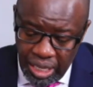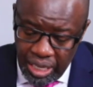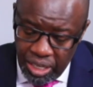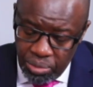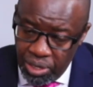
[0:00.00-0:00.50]

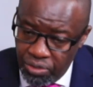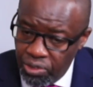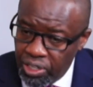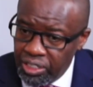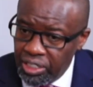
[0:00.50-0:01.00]
and we are
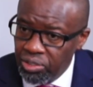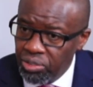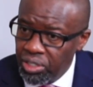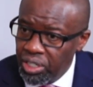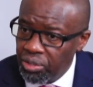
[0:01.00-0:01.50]
focusing
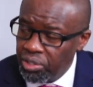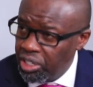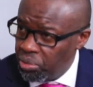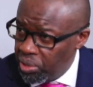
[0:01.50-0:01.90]
on green